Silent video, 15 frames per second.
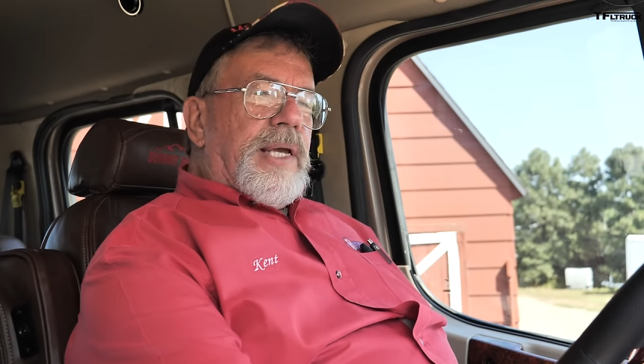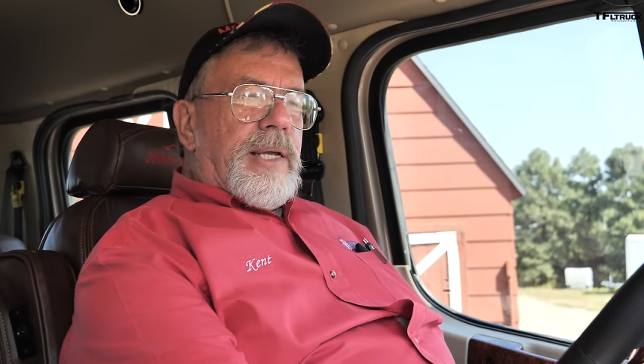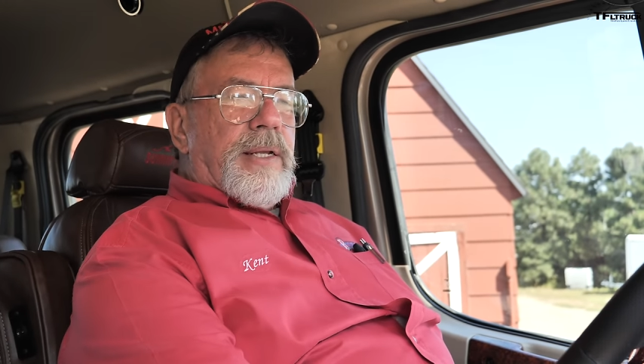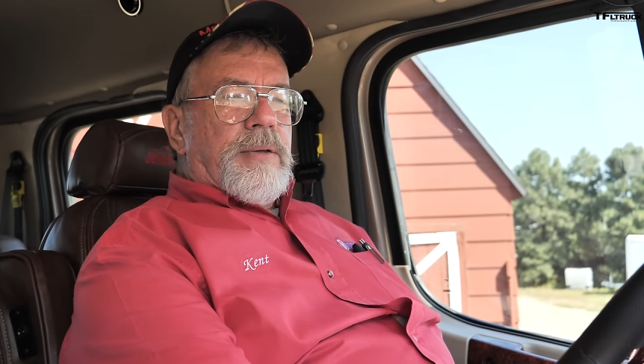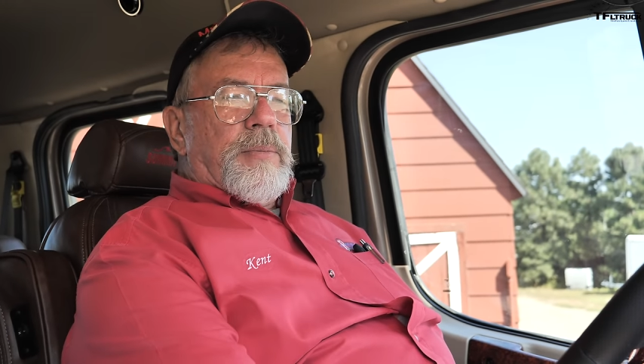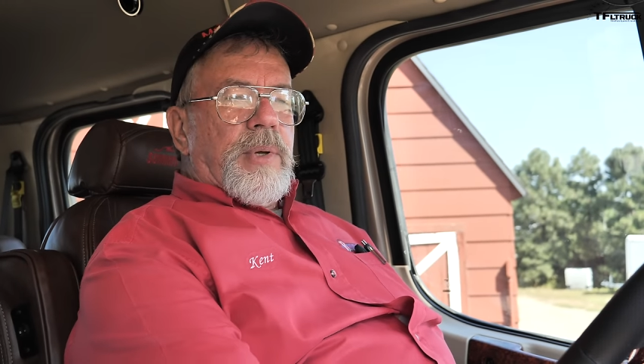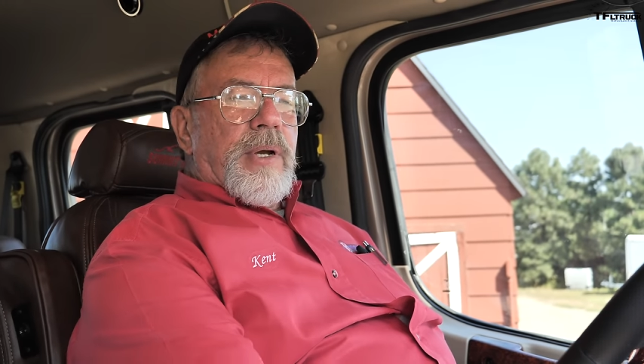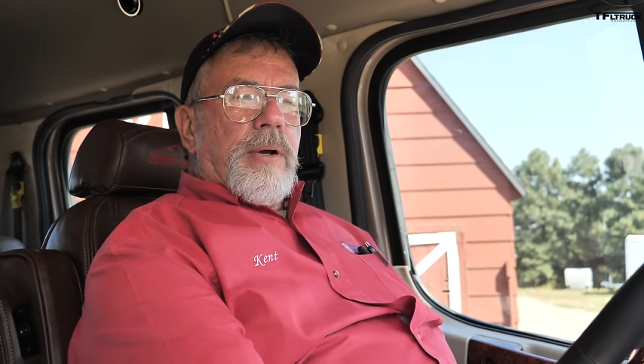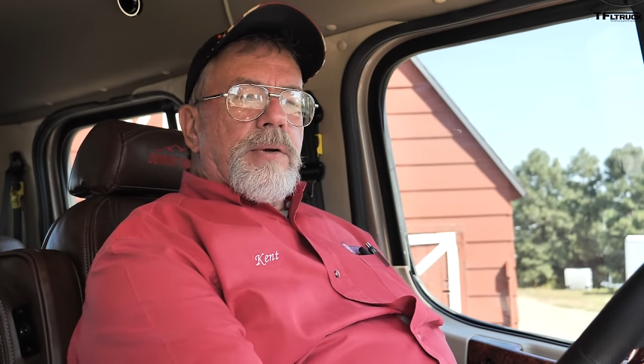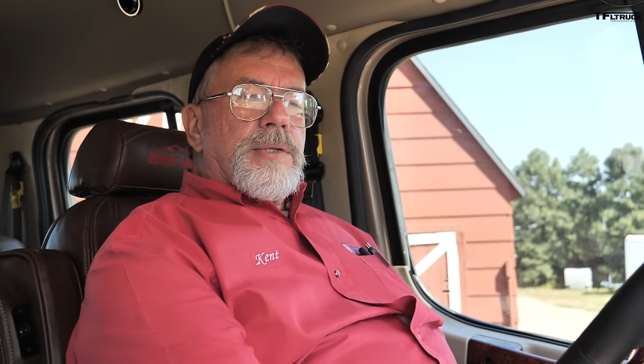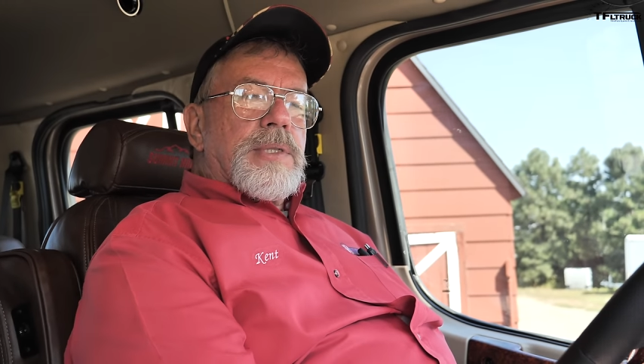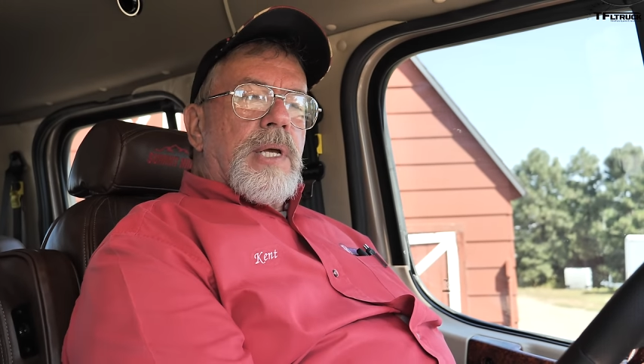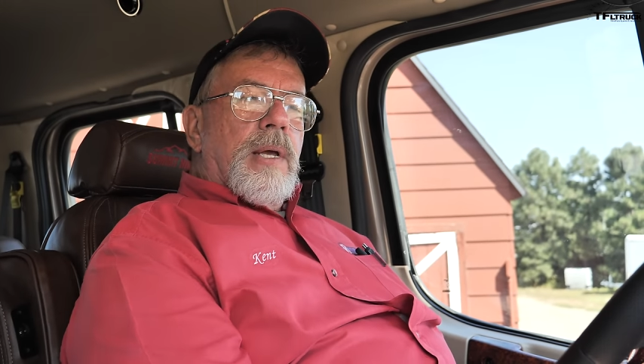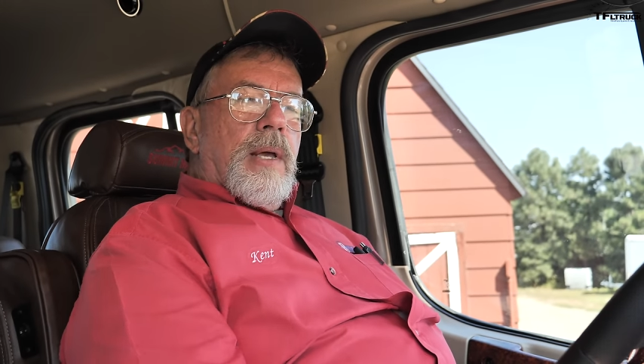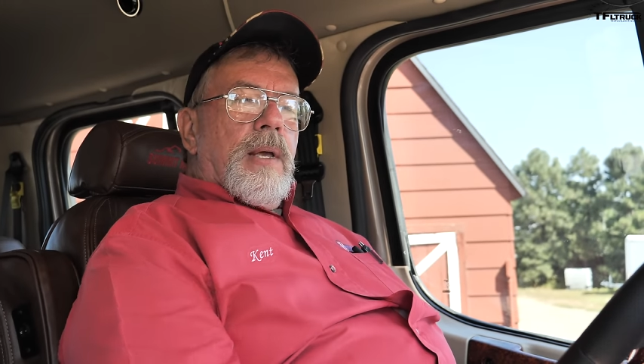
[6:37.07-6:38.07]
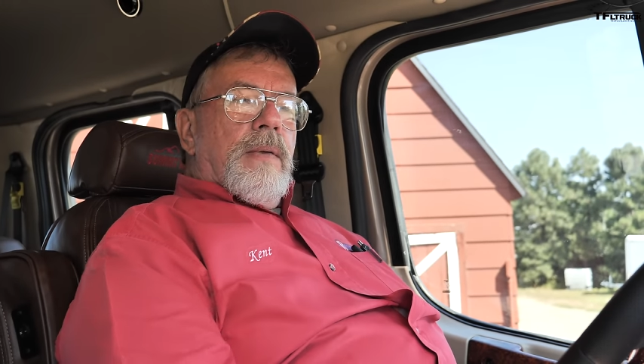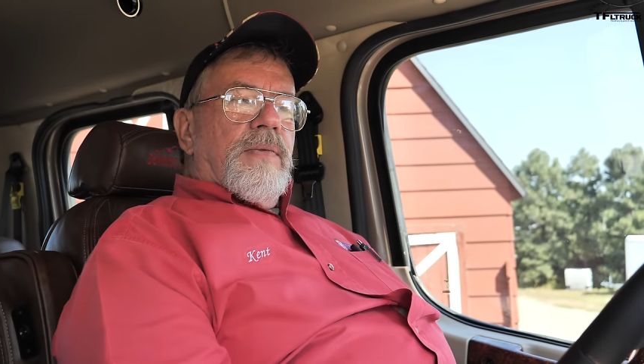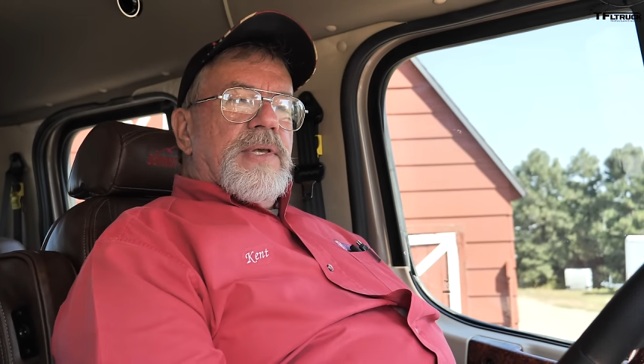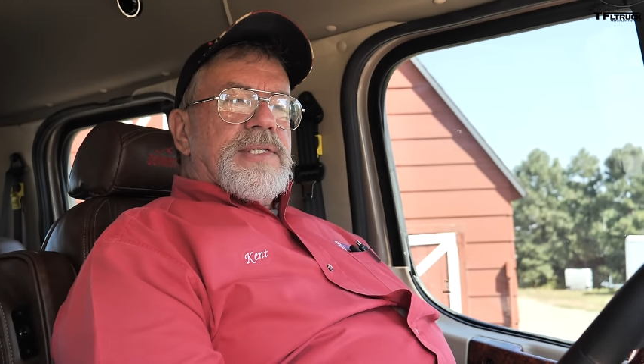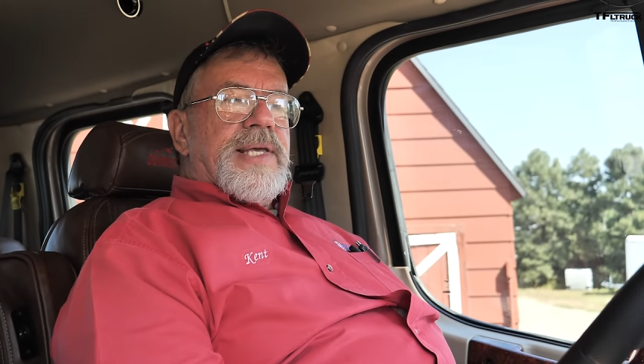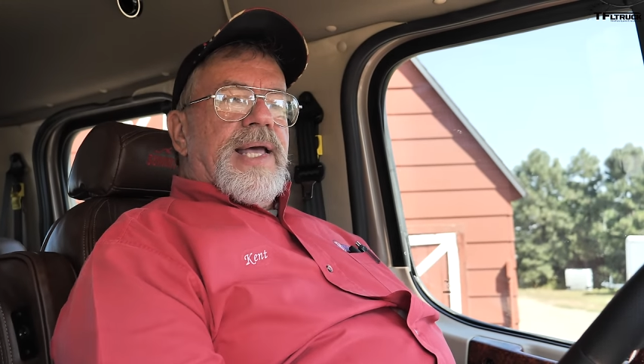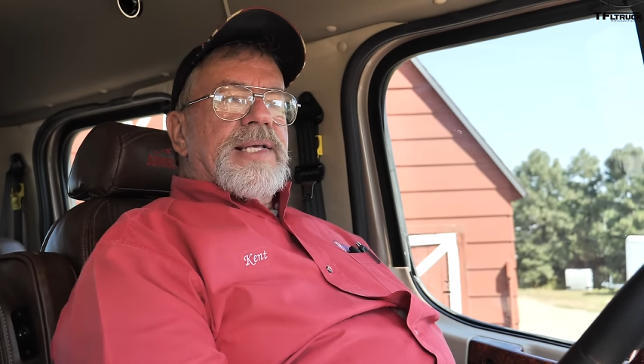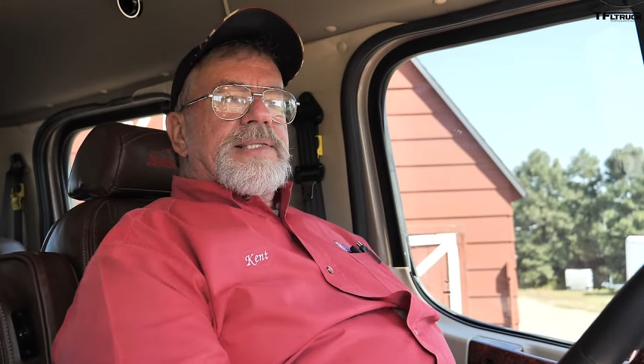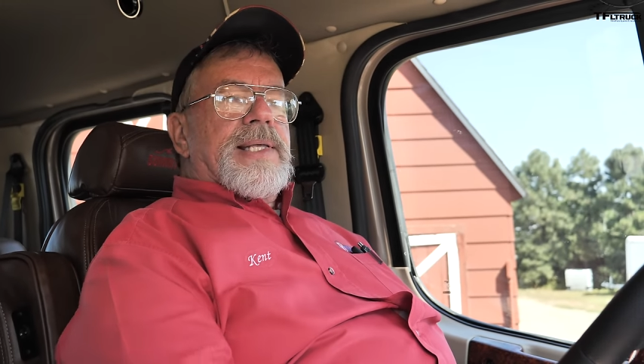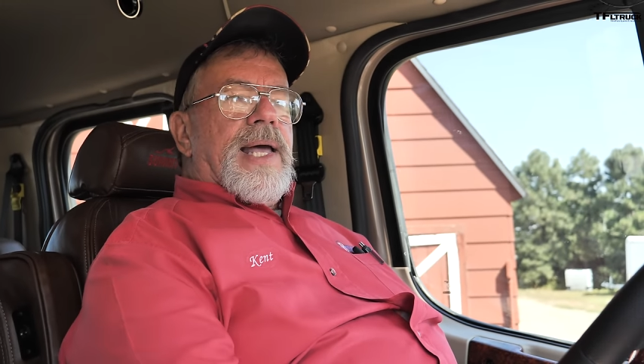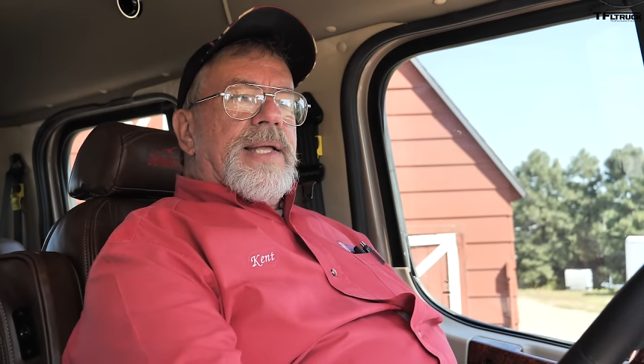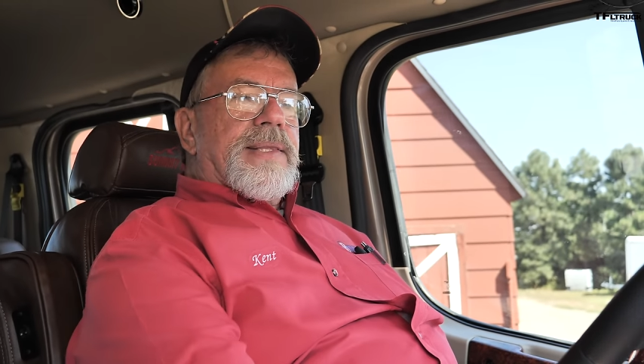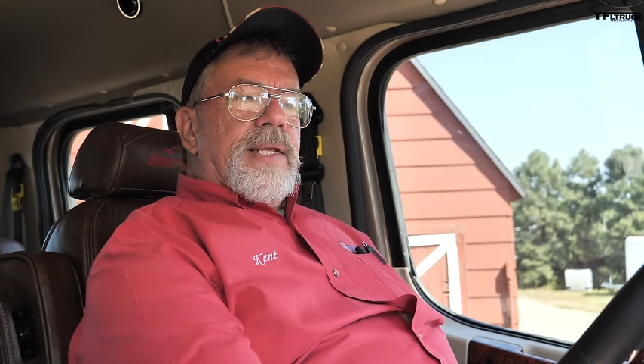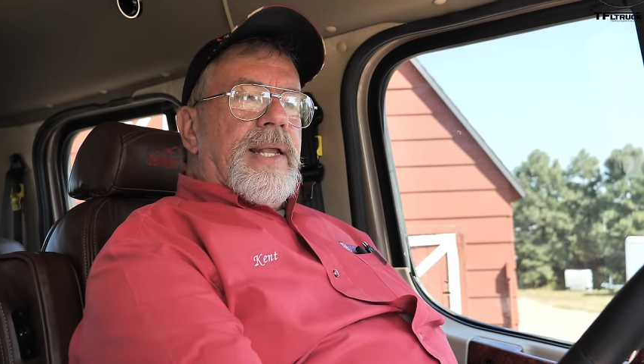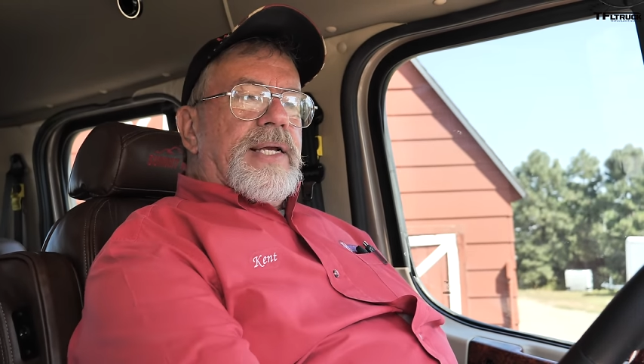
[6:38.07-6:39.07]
heated mirrors. This has that. The